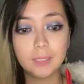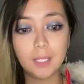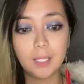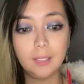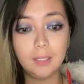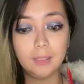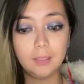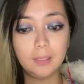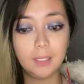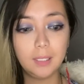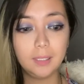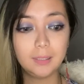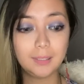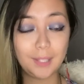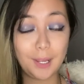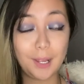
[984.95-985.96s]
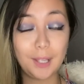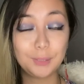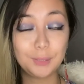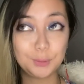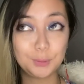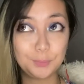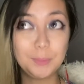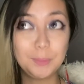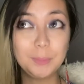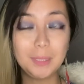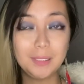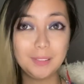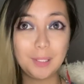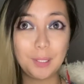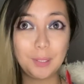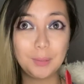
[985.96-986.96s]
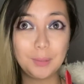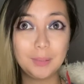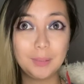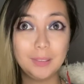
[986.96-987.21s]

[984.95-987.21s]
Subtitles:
and then yeah, I should film that now